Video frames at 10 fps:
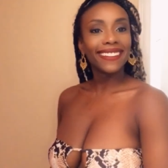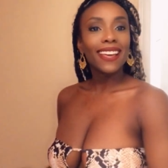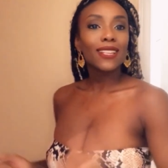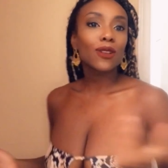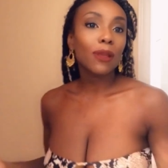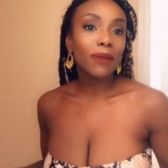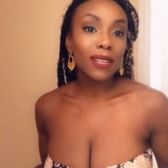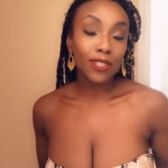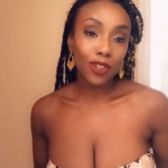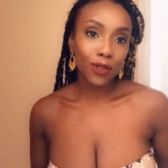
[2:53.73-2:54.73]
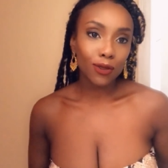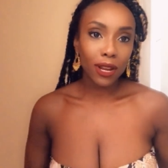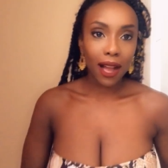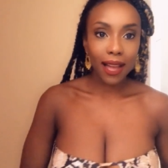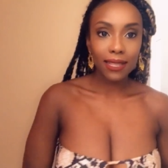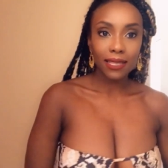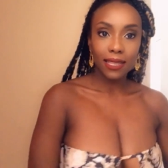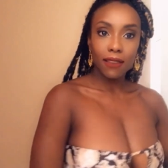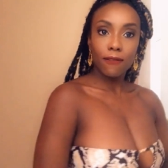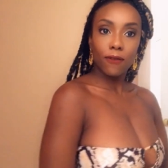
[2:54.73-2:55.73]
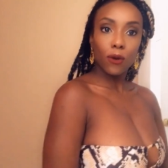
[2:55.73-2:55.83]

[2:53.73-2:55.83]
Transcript: So let me show you guys the full